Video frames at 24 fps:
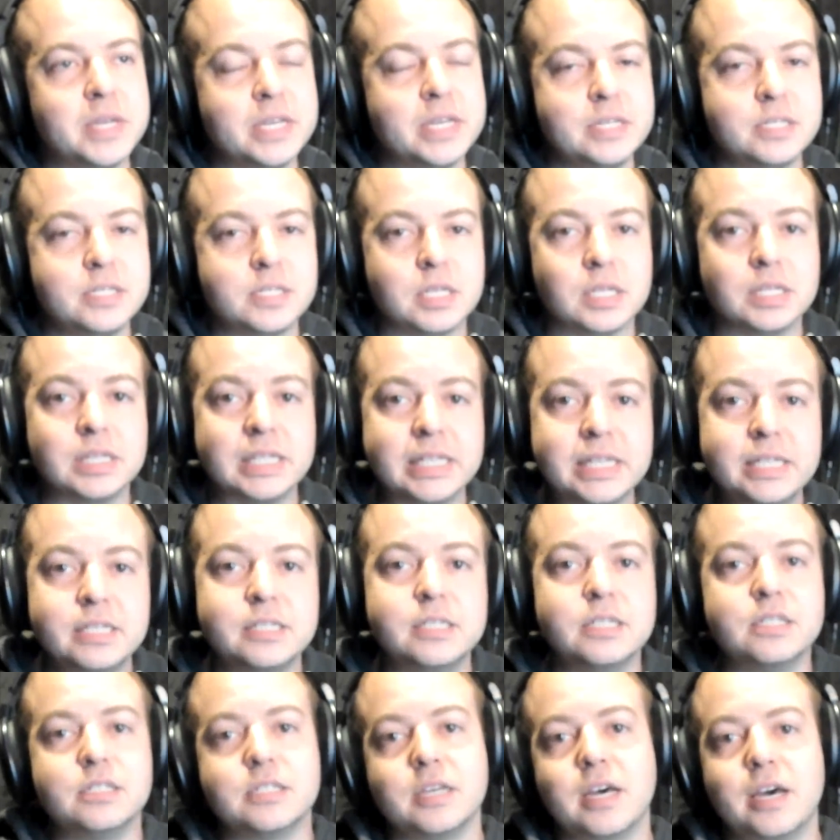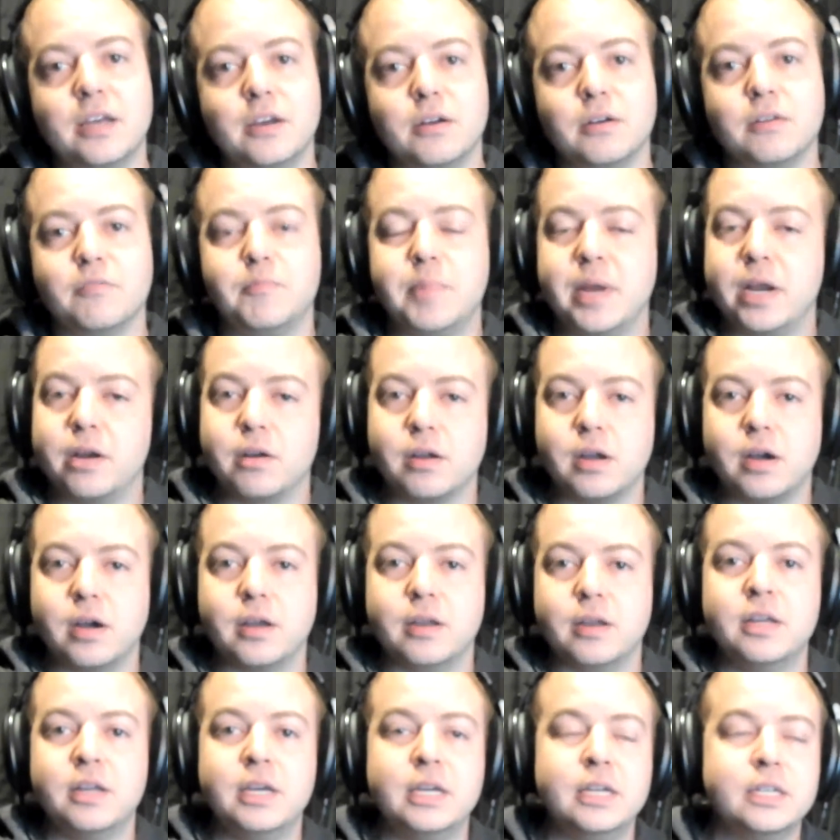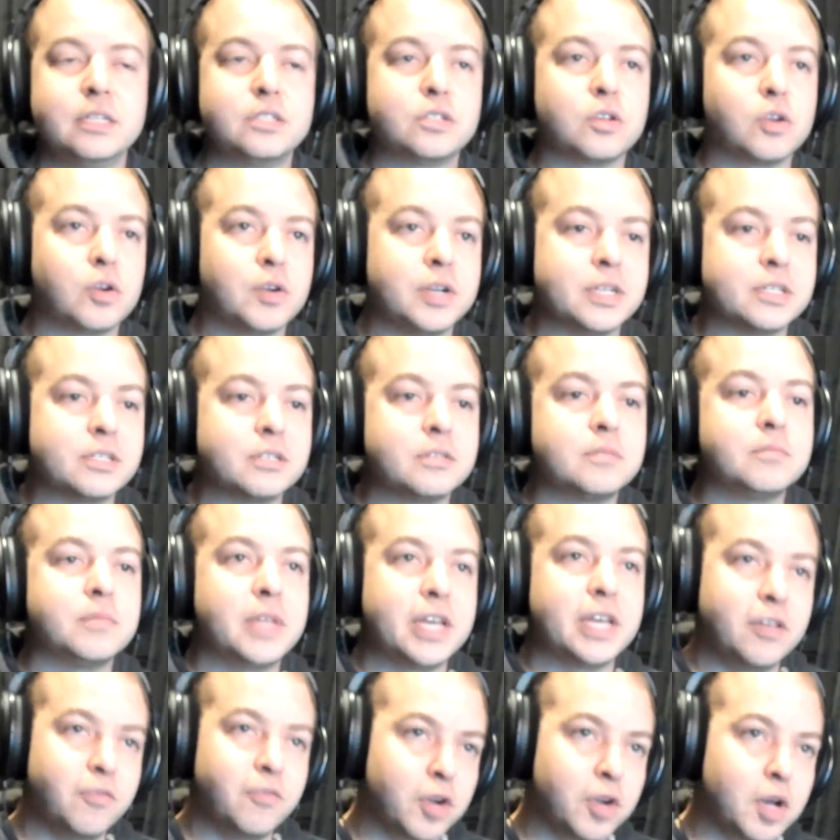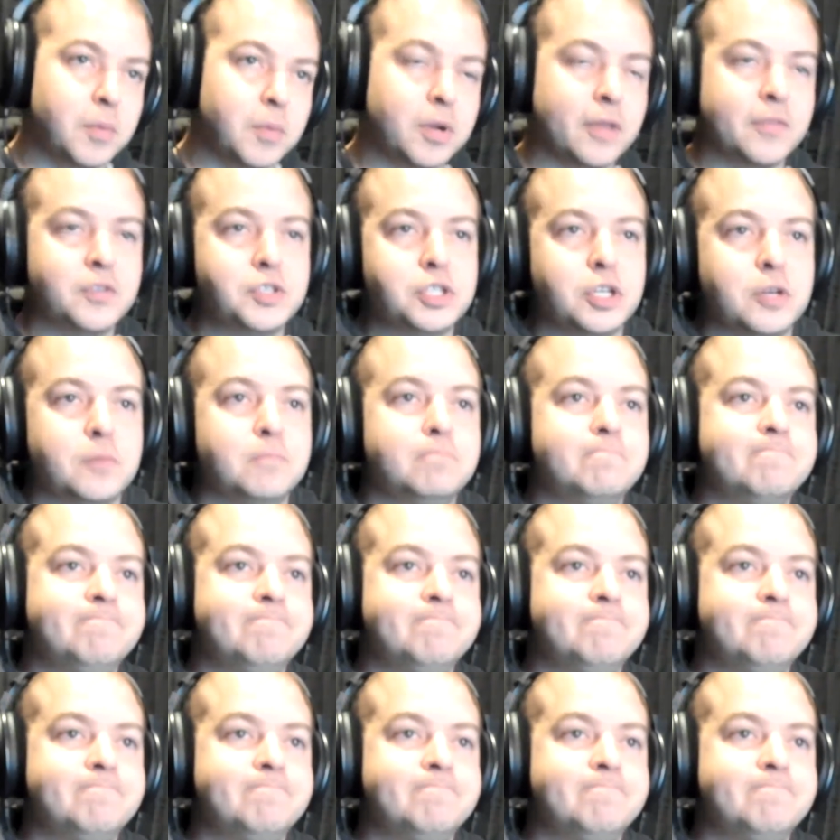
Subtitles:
He's the lead designer of Paragon. So Chris, thank you for coming on the show.